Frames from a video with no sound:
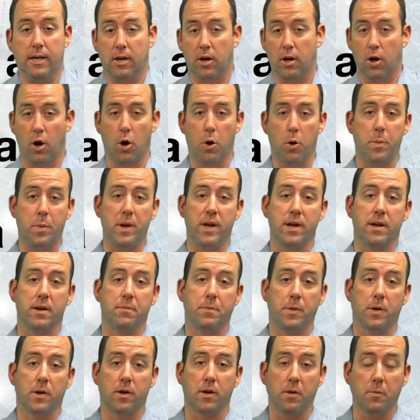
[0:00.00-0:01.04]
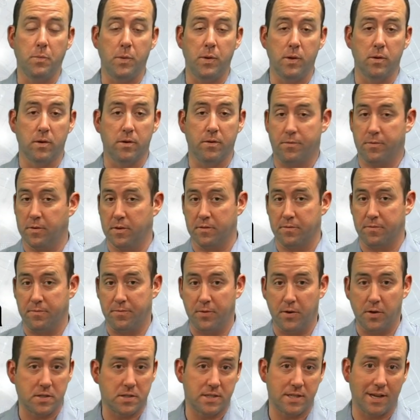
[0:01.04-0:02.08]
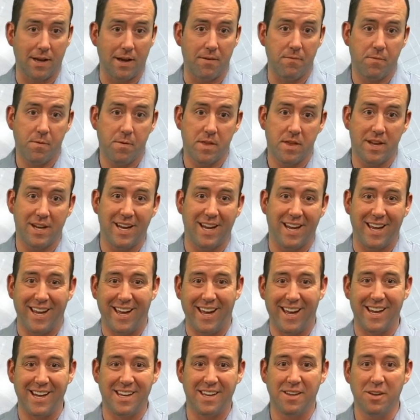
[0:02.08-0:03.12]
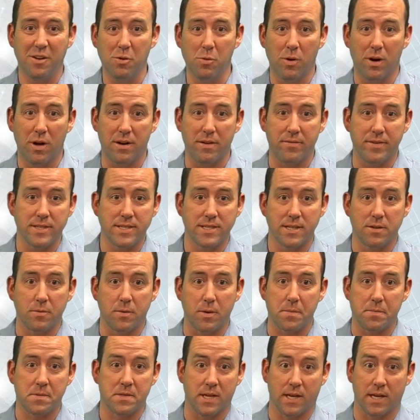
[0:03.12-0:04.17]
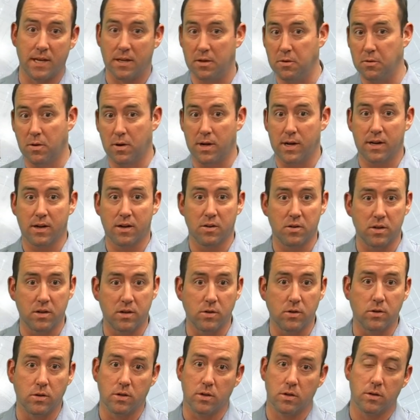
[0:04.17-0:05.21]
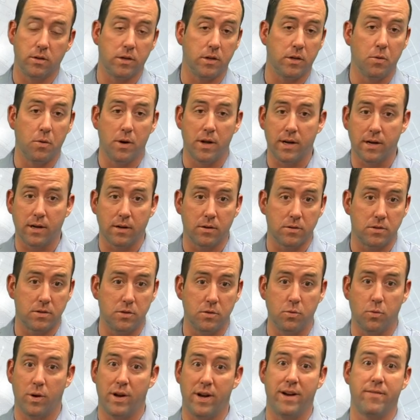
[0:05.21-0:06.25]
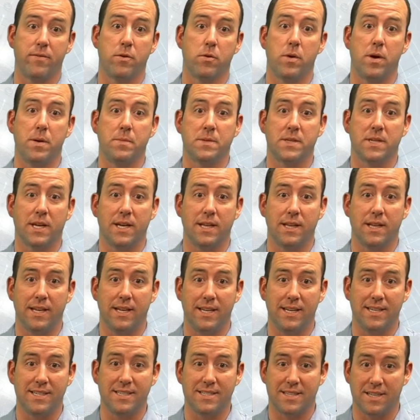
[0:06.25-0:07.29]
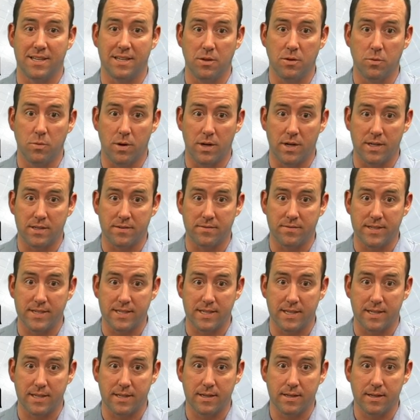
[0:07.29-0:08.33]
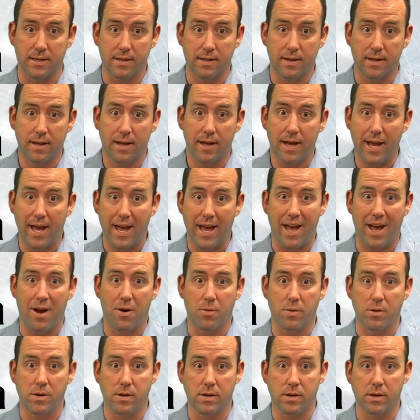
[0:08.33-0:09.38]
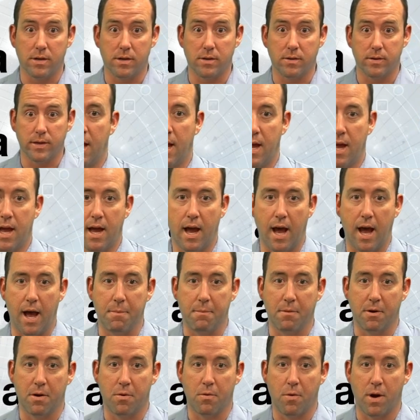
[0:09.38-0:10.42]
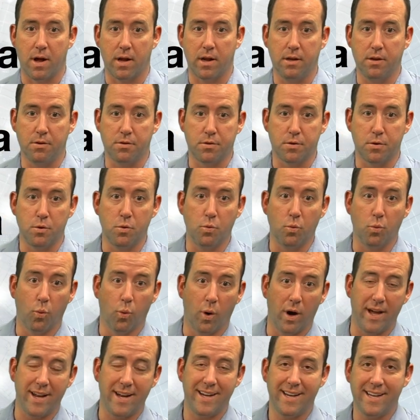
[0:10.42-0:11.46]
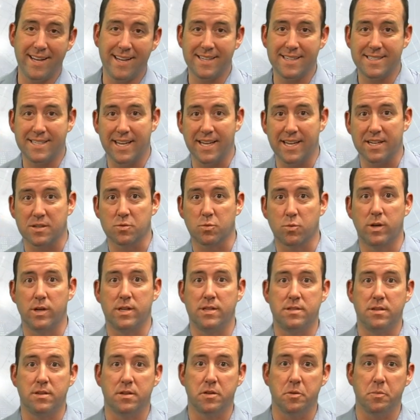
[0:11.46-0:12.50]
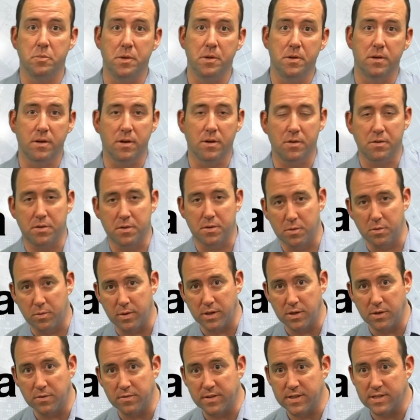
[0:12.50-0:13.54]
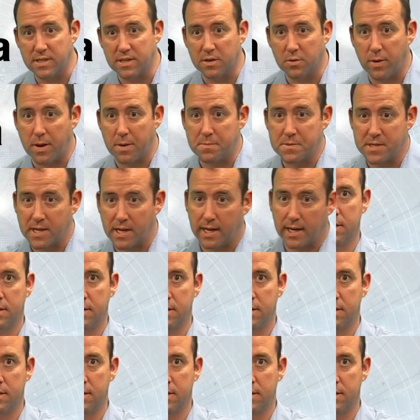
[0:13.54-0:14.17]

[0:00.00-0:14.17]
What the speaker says: opening up your computer for the first time for the day and you want to visit a website, you want to go to Google or you want to go to whatever website it is that you want to visit, how are you going to do it? I'm going to walk you through what it takes. What does your computer go through when you visit a website?